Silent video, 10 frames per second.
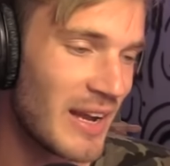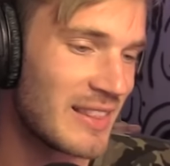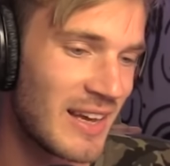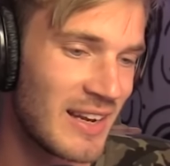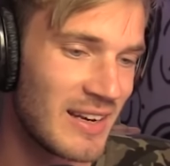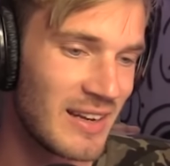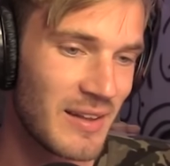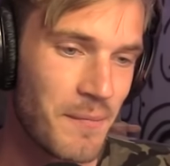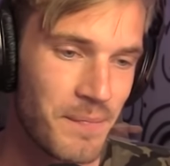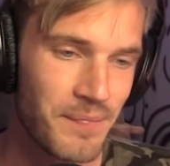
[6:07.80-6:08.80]
Back then,
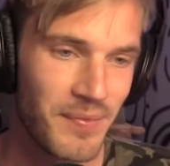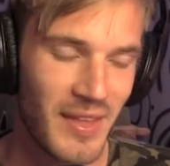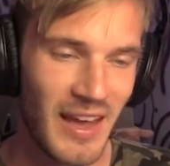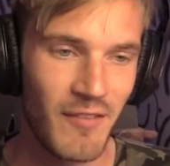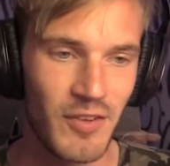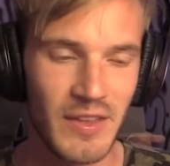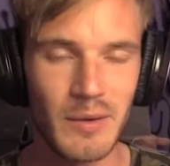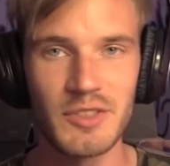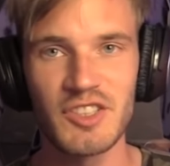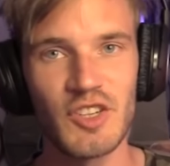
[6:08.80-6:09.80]

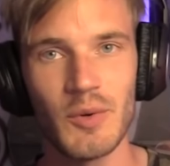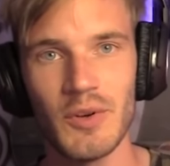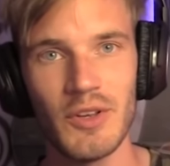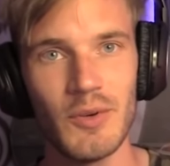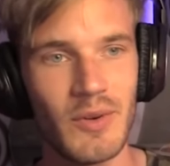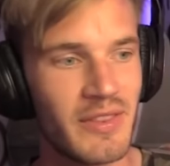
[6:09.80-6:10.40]
everything was so new,